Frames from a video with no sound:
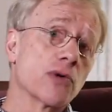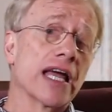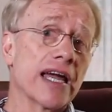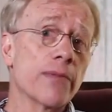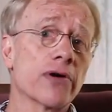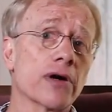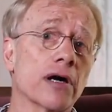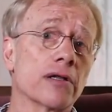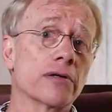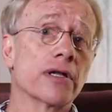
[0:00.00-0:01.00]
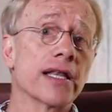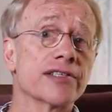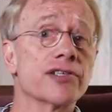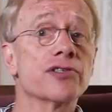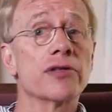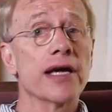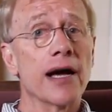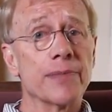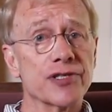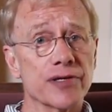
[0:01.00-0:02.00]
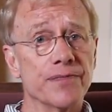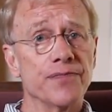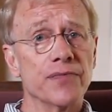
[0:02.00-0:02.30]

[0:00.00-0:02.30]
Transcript: Well, amber-colored glasses are the opposite.